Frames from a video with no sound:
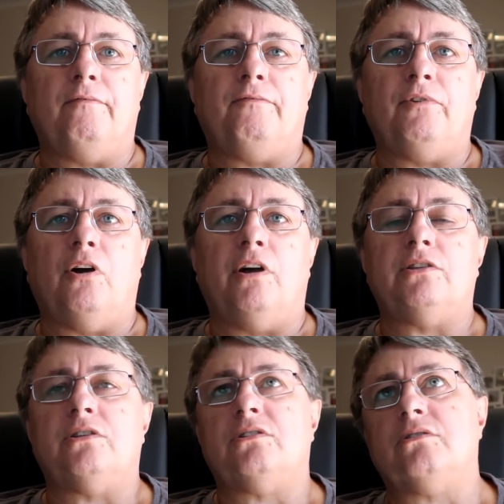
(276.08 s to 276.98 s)

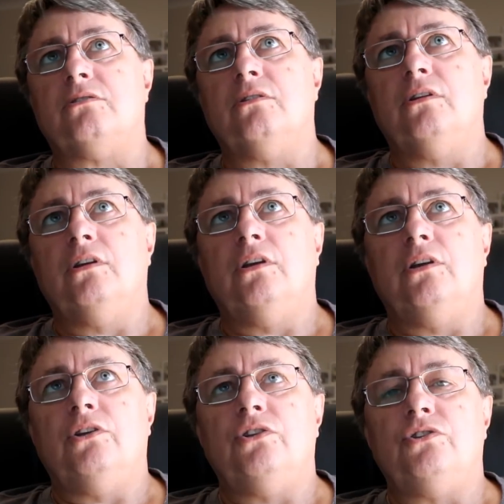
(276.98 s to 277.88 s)
flights.
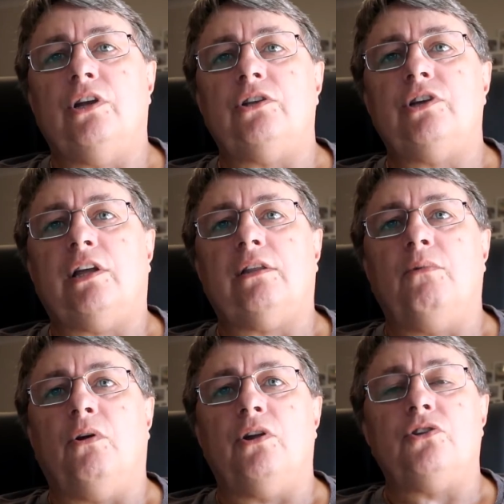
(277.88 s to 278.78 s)
Check
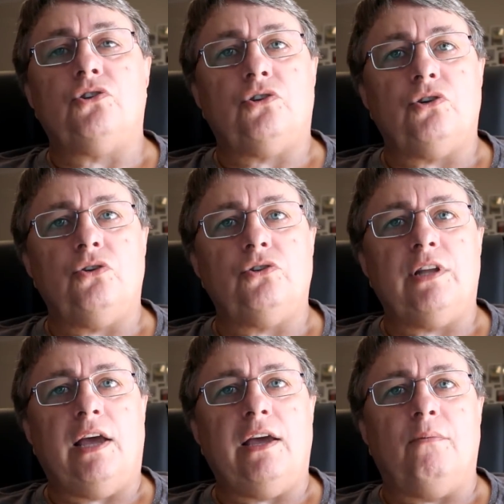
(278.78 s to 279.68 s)
them on a
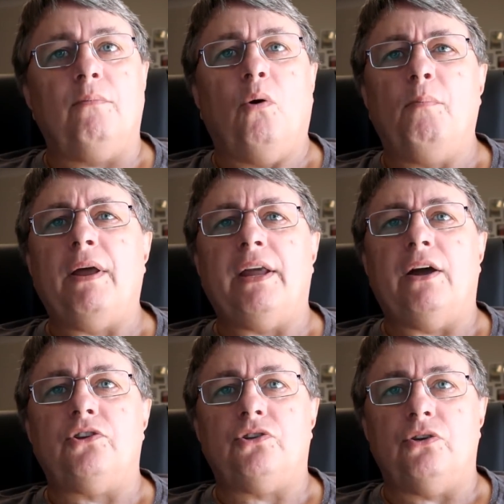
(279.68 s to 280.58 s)
Tuesday or Monday
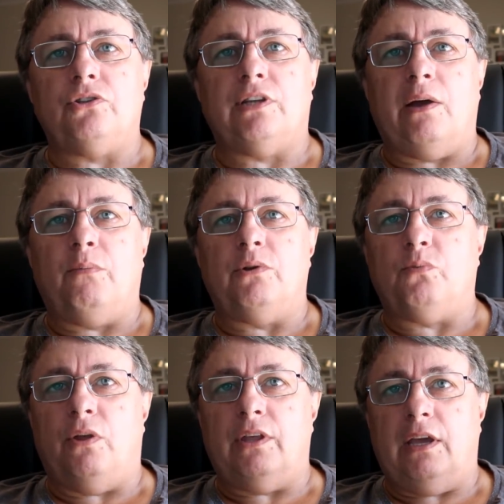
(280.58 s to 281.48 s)
or Tuesday was
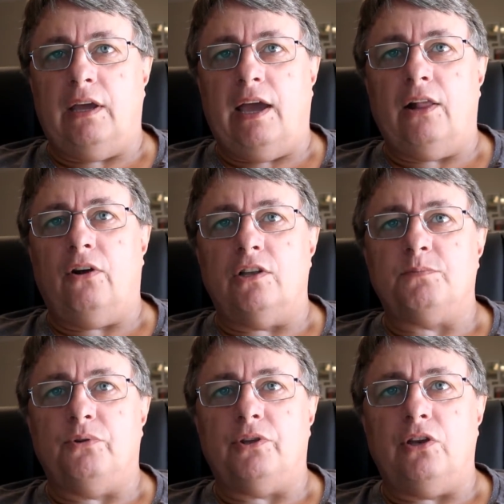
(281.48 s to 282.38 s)
when the airlines
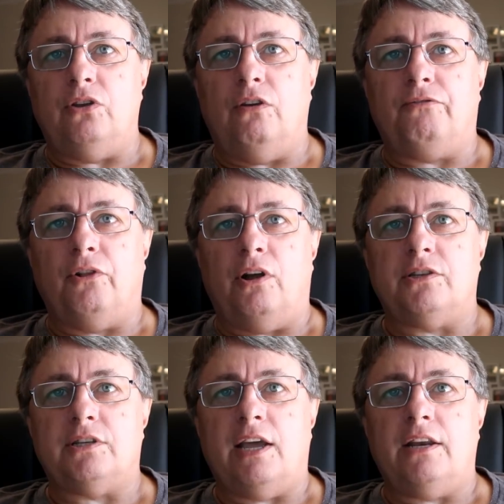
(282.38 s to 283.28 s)
put their new
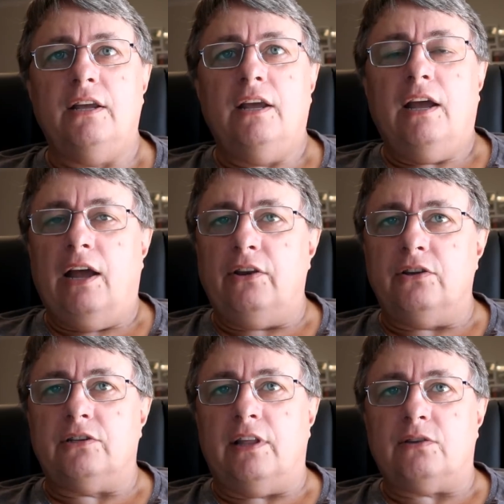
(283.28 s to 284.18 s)
flights out, and
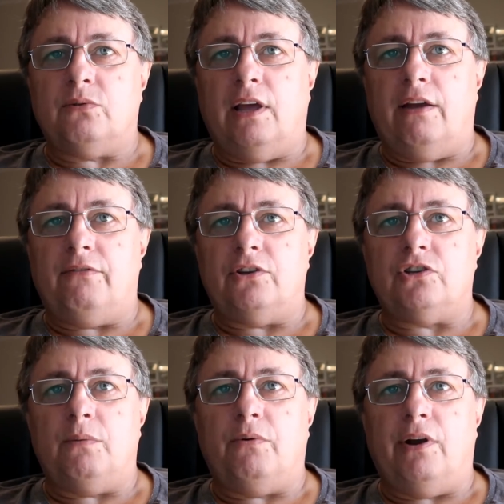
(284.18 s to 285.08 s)
usually that's when they have their
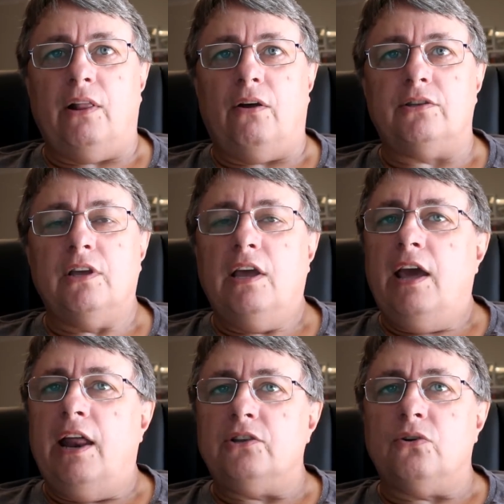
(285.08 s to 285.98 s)
cheaper airlines.
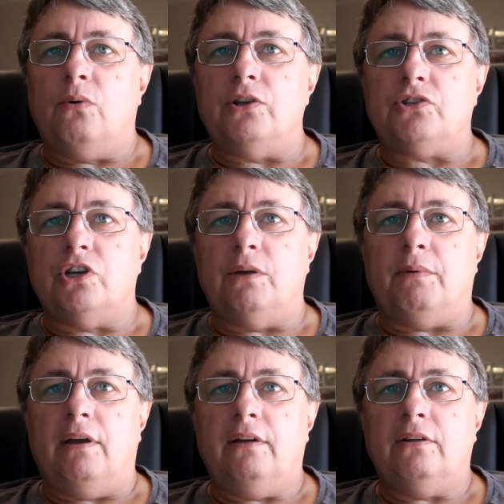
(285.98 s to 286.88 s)
And it's always
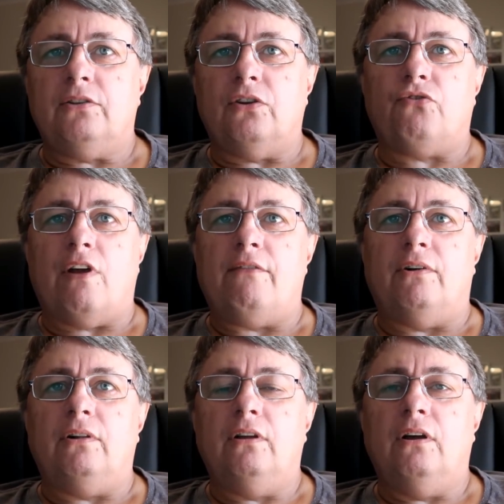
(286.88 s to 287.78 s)
cheaper to
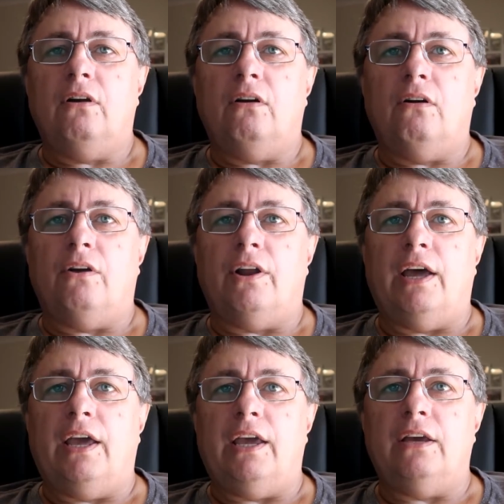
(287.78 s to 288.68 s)
travel on
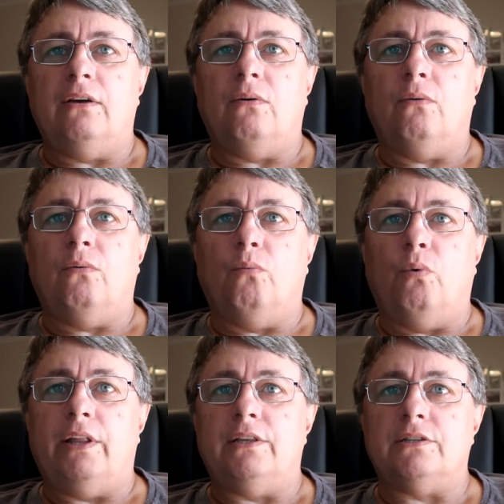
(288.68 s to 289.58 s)
a
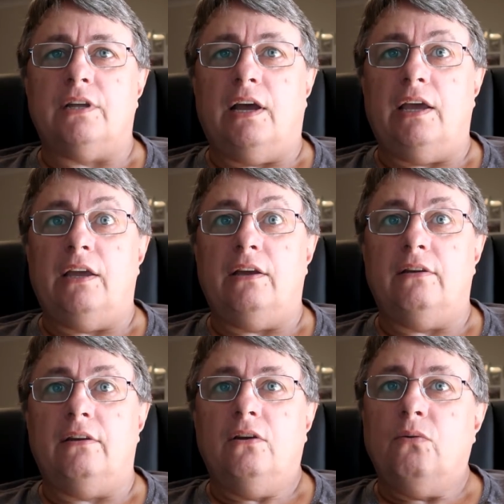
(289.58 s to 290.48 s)
Wednesday.
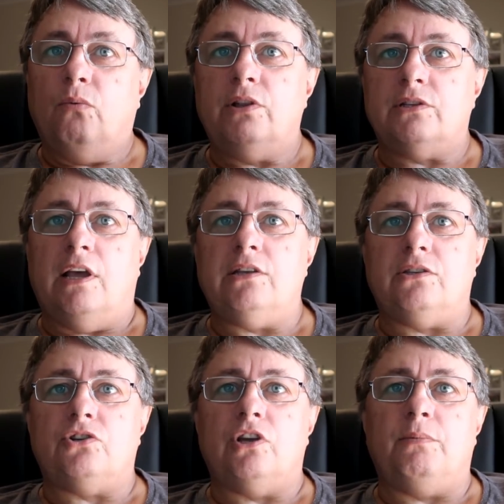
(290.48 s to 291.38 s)
Wednesday's
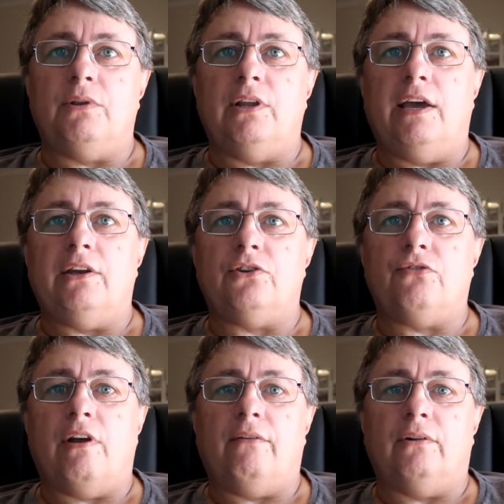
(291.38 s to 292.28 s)
the cheaper day to
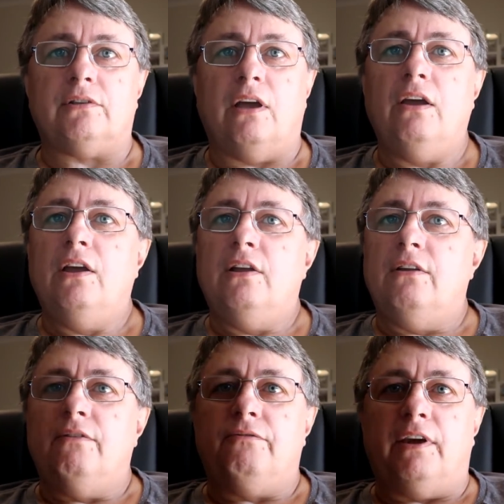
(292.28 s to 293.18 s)
travel. So
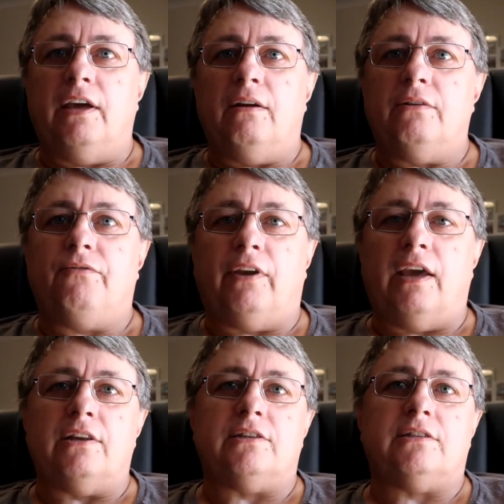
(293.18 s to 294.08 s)
forget
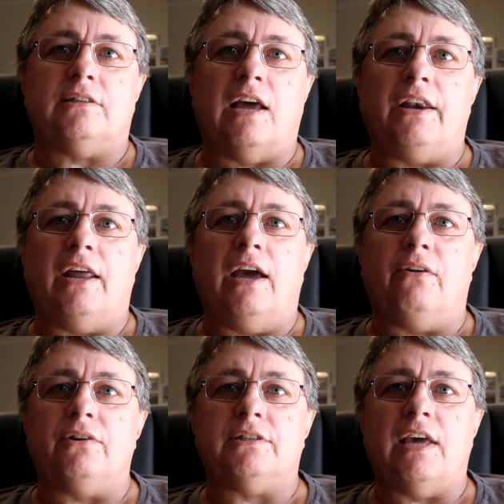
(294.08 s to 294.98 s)
a Sunday
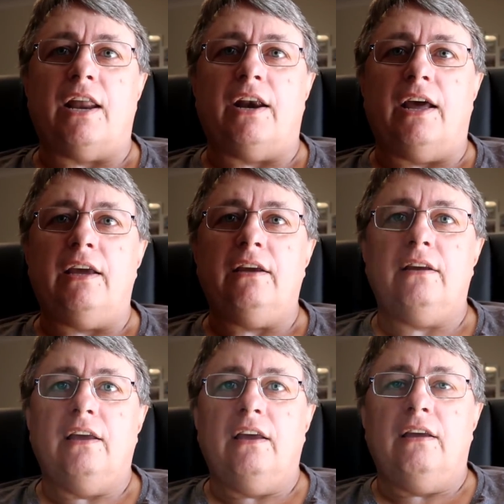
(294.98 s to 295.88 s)
or a Saturday,
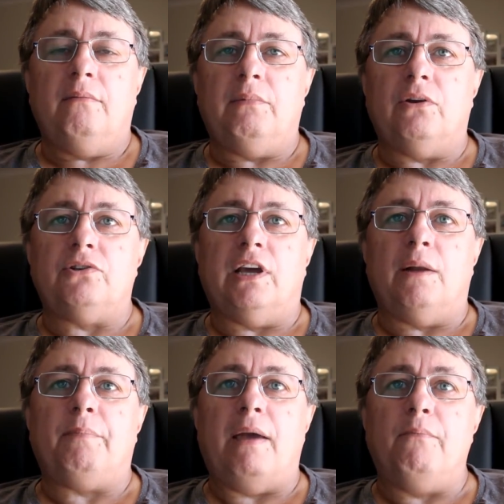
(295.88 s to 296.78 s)
because you're
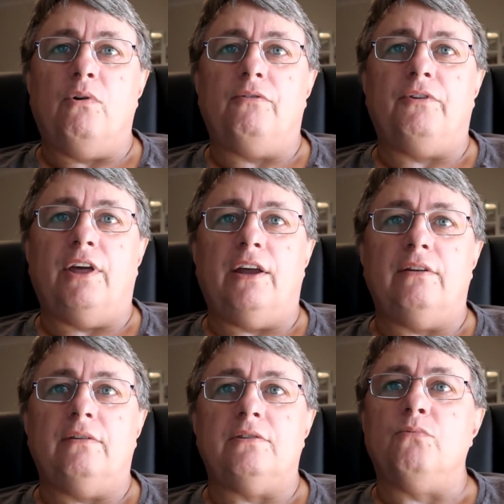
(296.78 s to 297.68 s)
going to pay more for that.
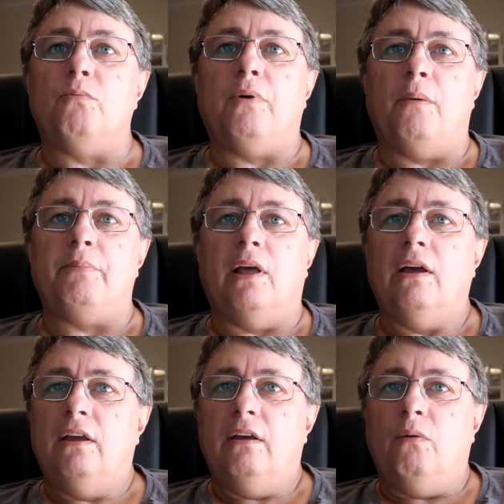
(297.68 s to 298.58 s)
It's more popular.
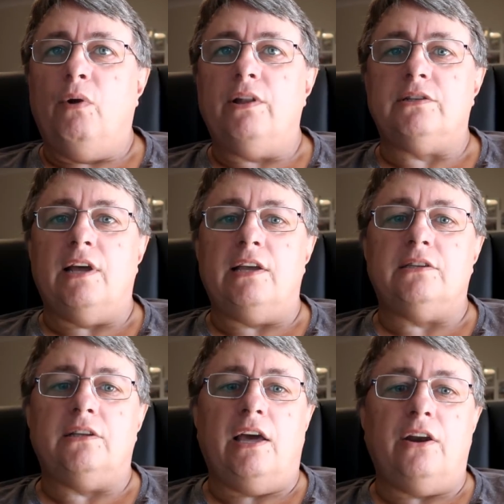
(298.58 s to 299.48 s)
Wednesday's
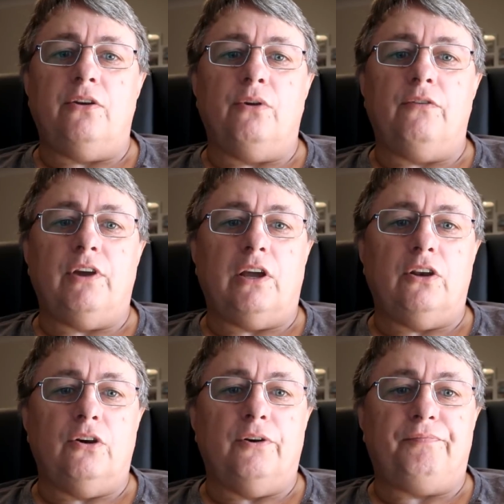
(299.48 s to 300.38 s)
the day to do it if you
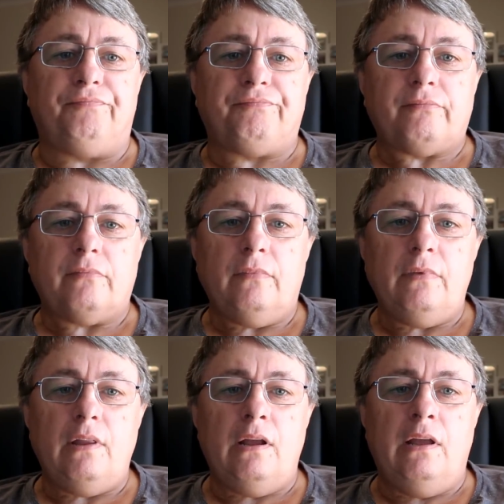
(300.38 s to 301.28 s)
can do it.
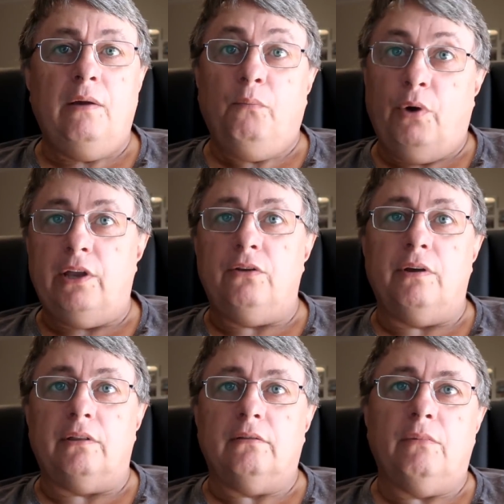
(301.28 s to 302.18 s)
And we're
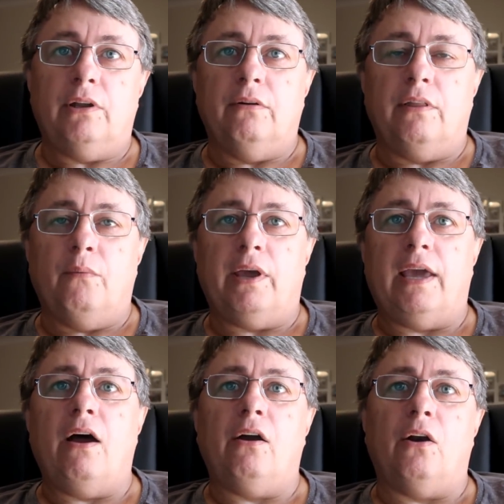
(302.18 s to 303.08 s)
doing it. We're
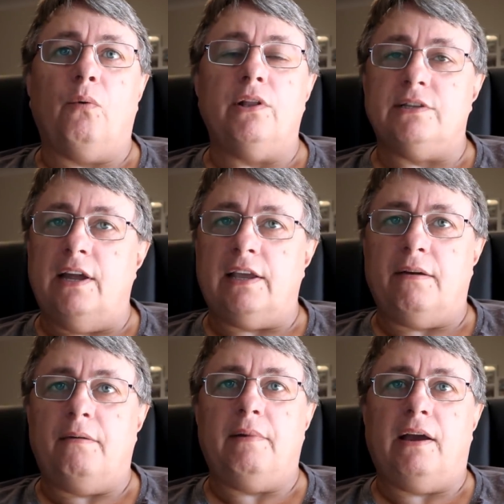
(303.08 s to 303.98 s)
going on a Wednesday and
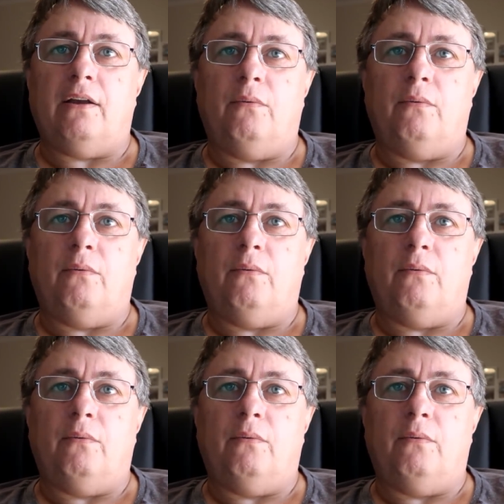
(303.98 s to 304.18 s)
coming back on a